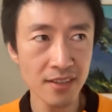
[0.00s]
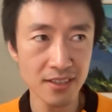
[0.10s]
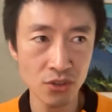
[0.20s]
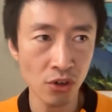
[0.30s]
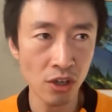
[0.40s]

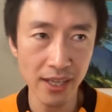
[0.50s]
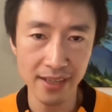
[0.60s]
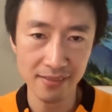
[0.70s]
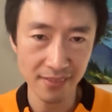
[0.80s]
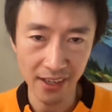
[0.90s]
These are all
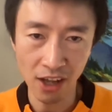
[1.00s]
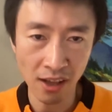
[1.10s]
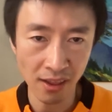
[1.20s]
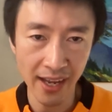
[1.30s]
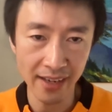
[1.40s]
like like
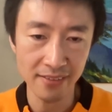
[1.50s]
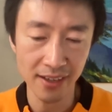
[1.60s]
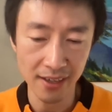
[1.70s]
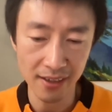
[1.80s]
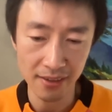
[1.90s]
online
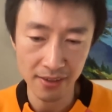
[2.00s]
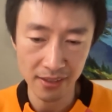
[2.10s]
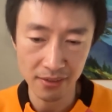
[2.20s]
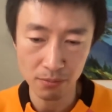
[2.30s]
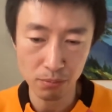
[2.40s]
uh,
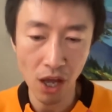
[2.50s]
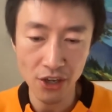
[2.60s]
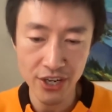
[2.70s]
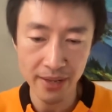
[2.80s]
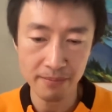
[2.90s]

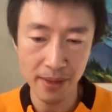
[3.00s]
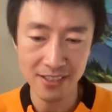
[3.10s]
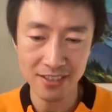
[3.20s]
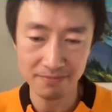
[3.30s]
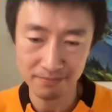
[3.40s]
blockchain
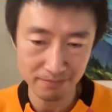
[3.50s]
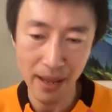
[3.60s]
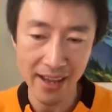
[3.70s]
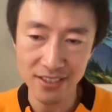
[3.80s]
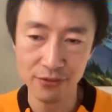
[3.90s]
based
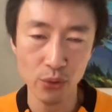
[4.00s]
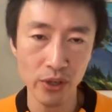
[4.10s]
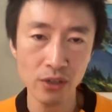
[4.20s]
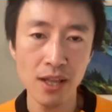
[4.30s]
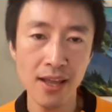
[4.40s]
banks, if you
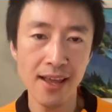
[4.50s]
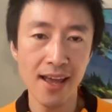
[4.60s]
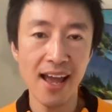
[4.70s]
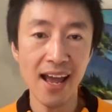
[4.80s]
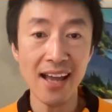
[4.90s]
will,
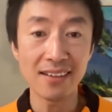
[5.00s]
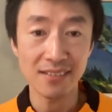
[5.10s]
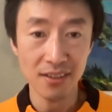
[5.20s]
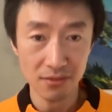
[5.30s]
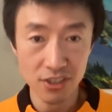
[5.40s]

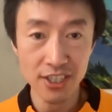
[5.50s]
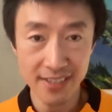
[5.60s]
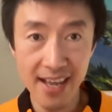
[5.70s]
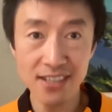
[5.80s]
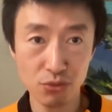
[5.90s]
and
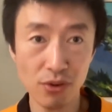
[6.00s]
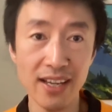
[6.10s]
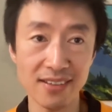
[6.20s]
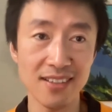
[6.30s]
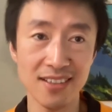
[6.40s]
today's
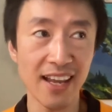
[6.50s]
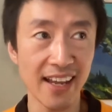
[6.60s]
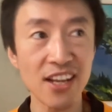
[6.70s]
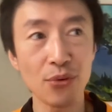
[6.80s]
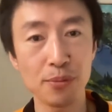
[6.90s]
rate is
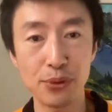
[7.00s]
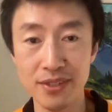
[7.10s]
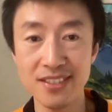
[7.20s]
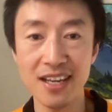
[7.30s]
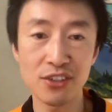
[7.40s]
like anywhere
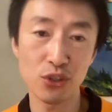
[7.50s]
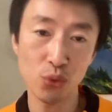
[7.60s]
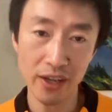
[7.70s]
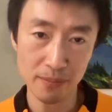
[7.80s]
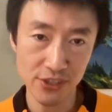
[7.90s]
between 7 to
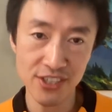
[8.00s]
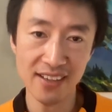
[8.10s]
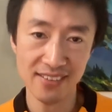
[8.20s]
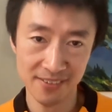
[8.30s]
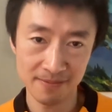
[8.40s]
20
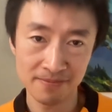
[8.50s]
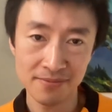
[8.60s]
percent